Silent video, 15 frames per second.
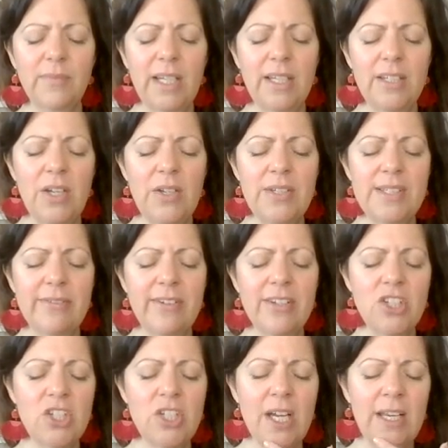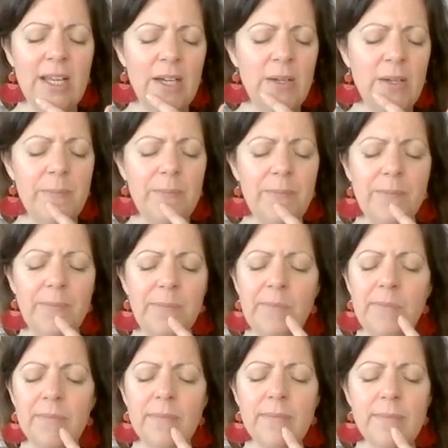Notice if it's shallow,
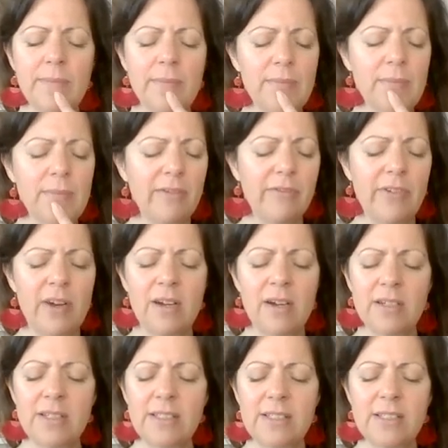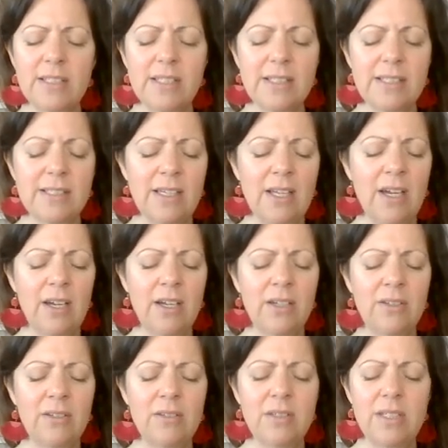fast,
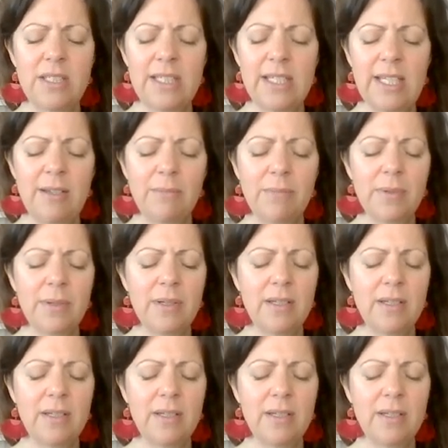slow, deep,